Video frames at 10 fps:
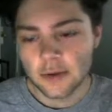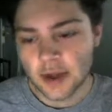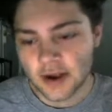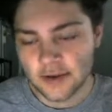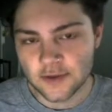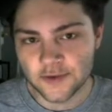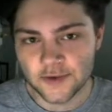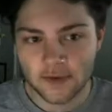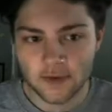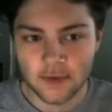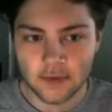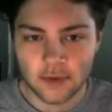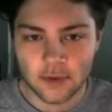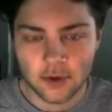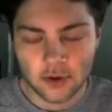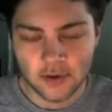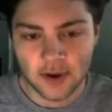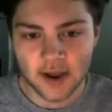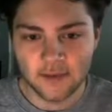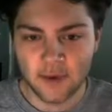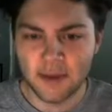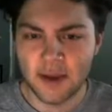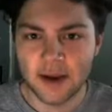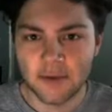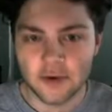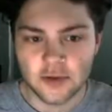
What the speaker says: kind of just show you guys what my approach